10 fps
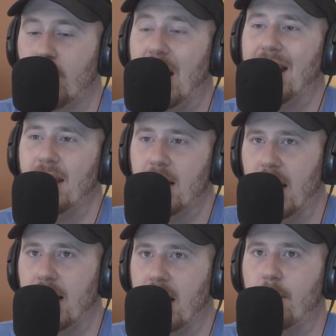But I think
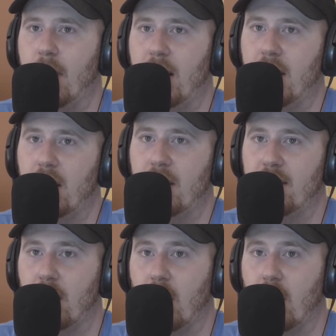like they might think it's like,